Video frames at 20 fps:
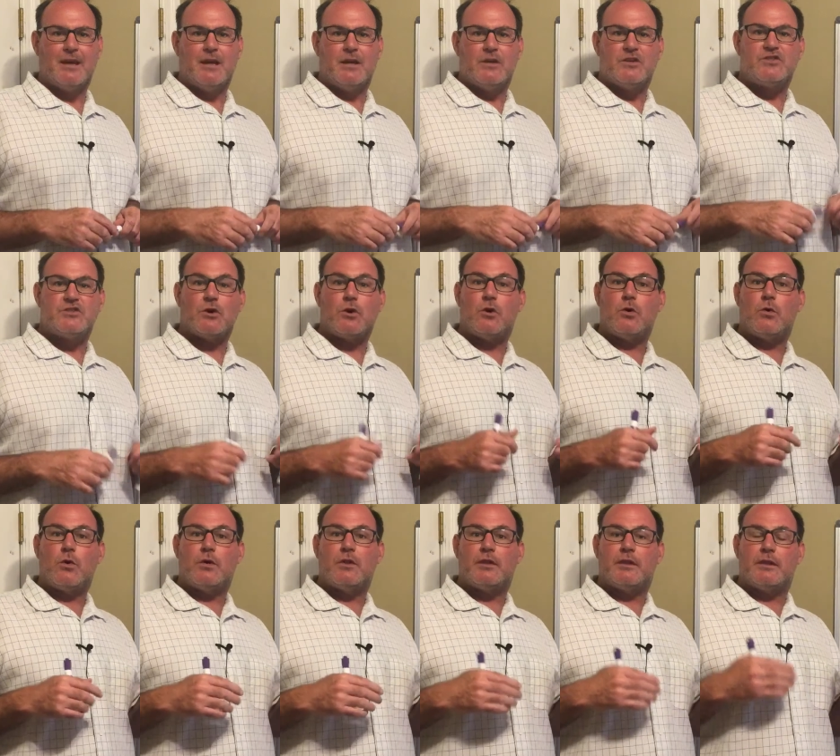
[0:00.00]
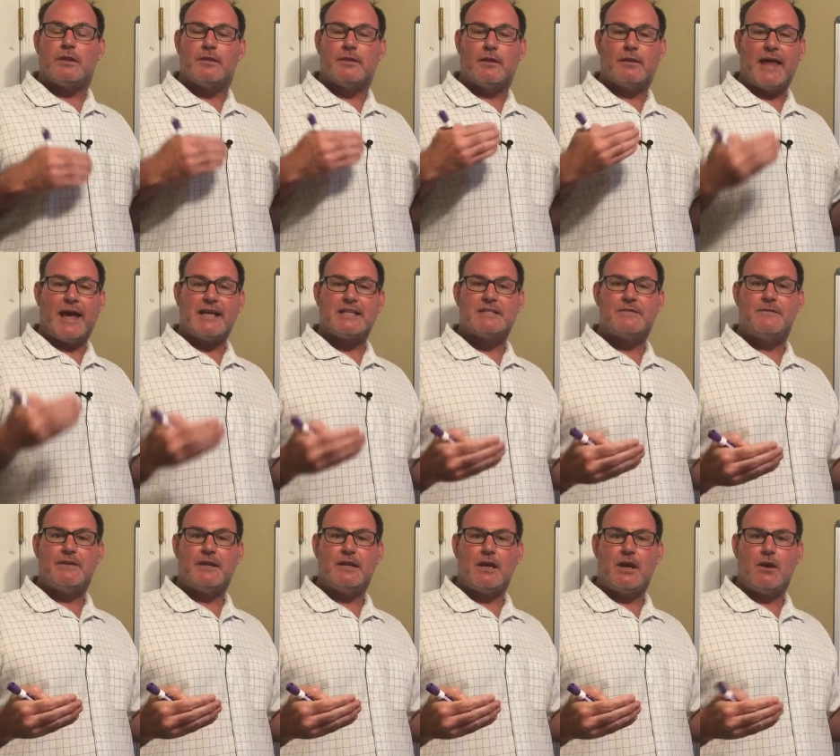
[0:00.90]
So the last
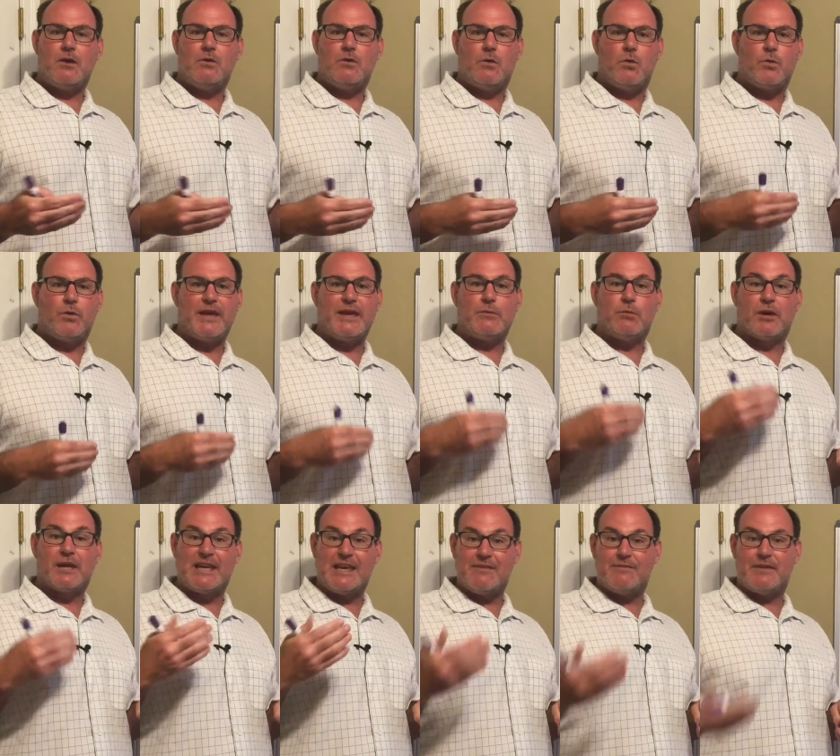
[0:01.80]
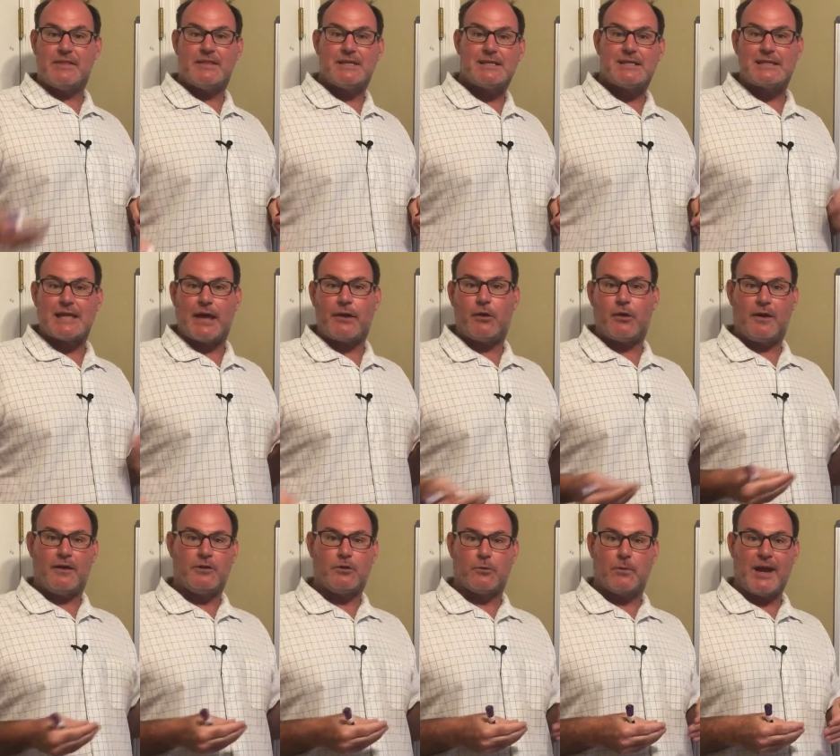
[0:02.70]
video, we were given the center
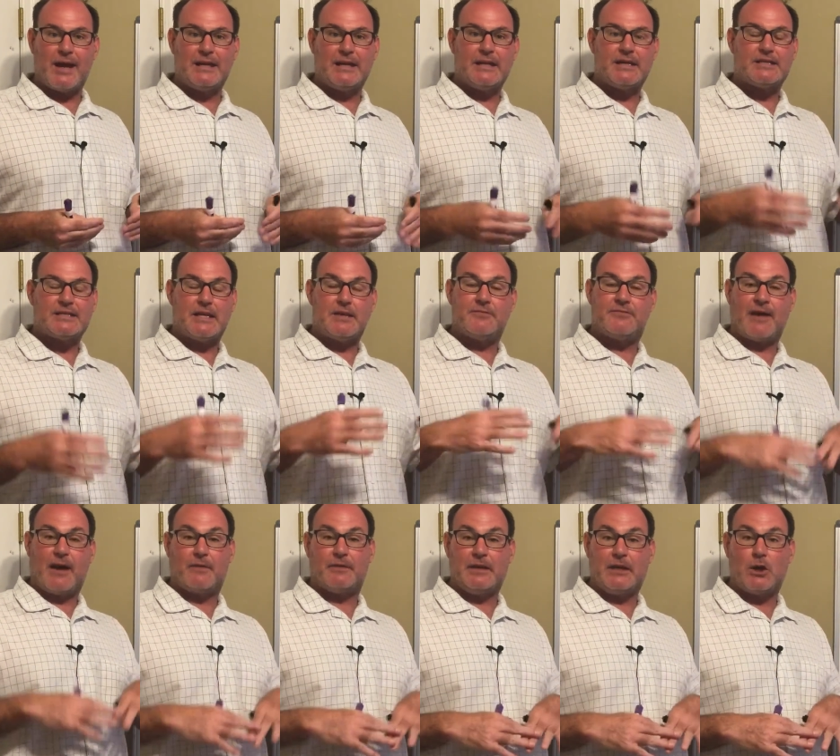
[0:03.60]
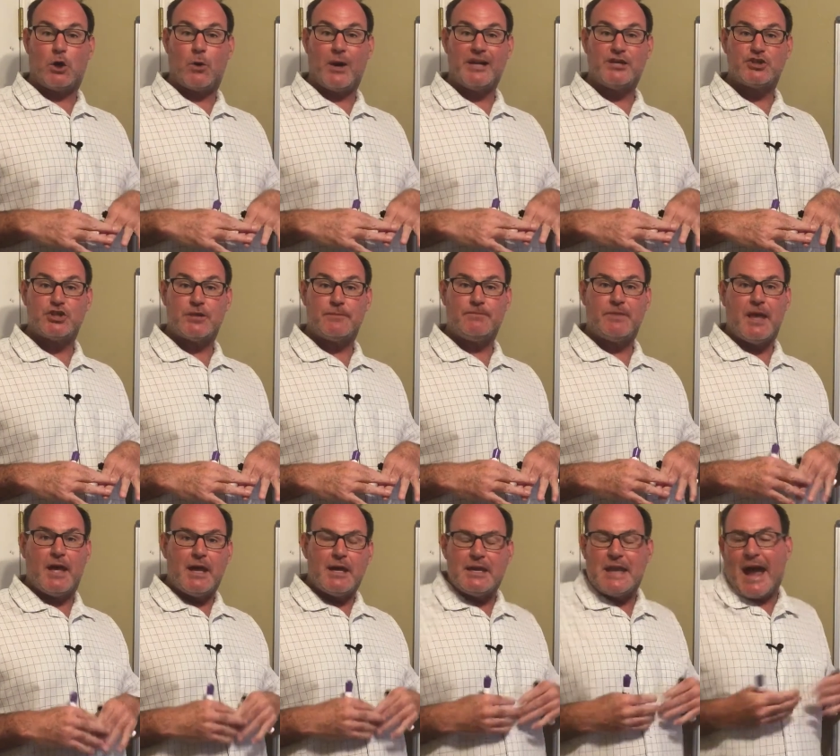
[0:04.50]
and the radius and found the equation.
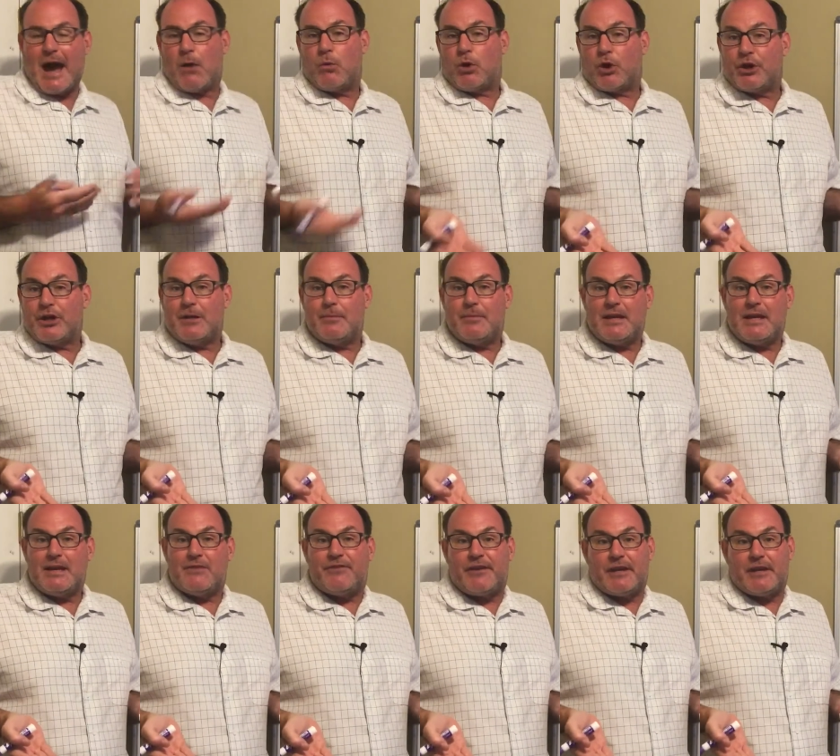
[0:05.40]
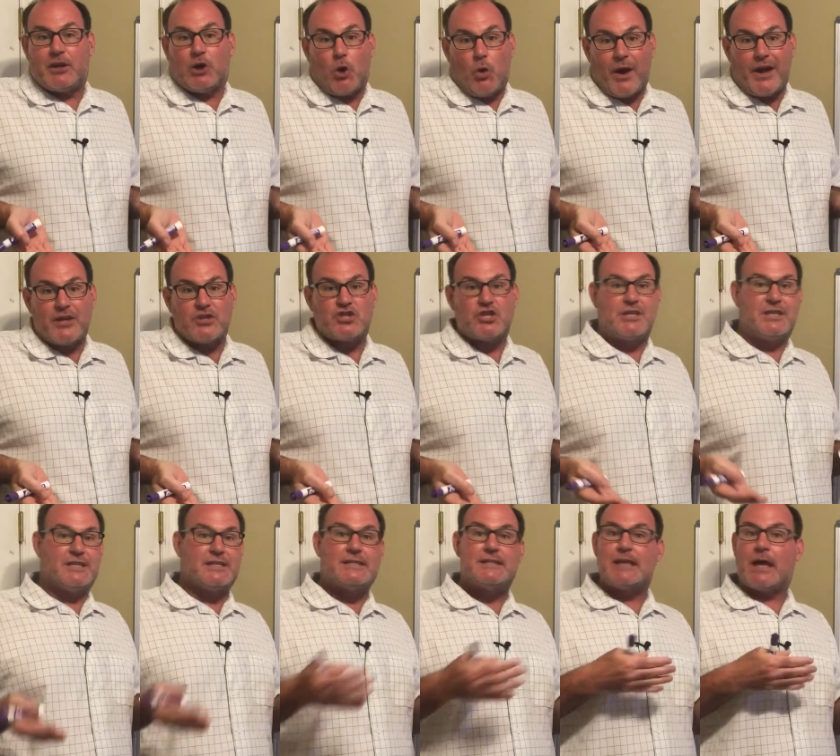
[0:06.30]
Now we're going to be given an equation
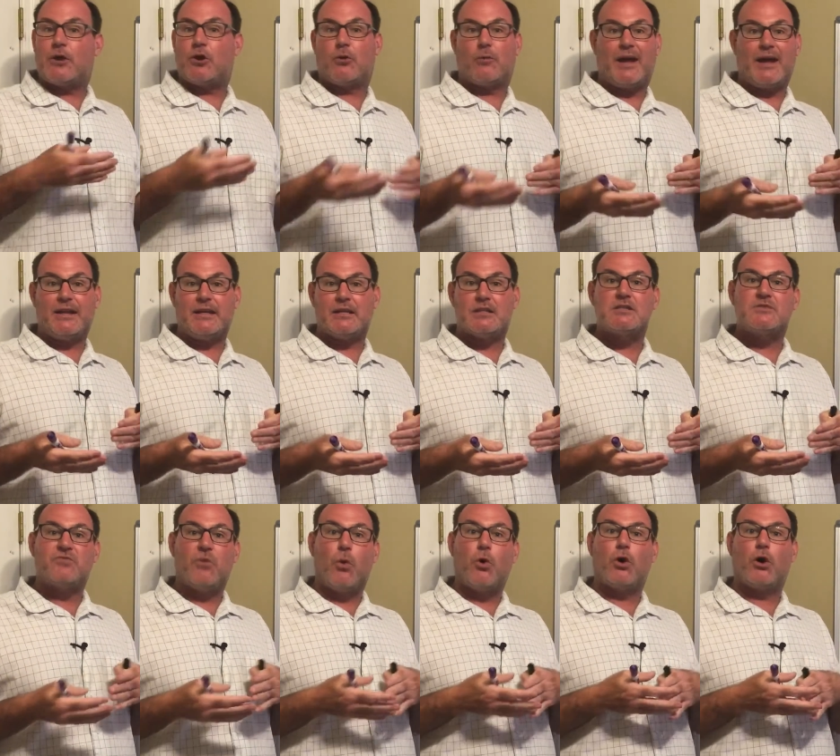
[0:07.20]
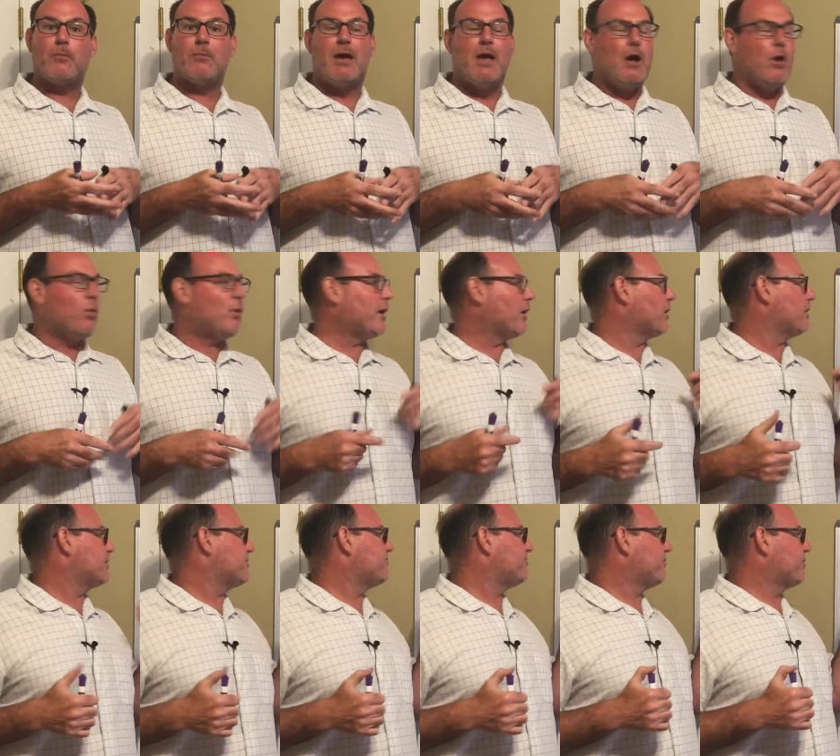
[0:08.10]
in center radius form. We are going
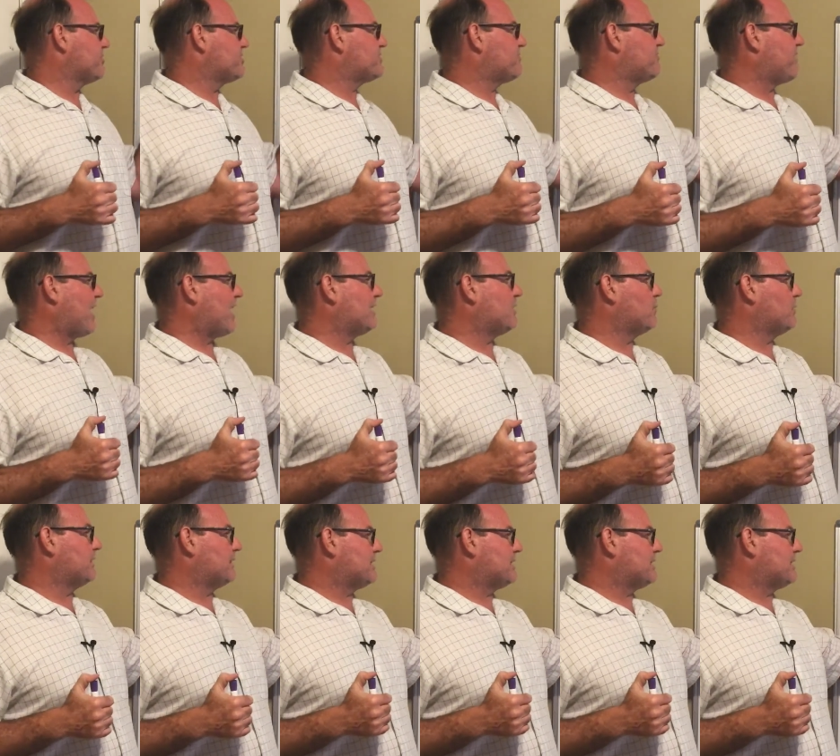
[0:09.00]
to first find what the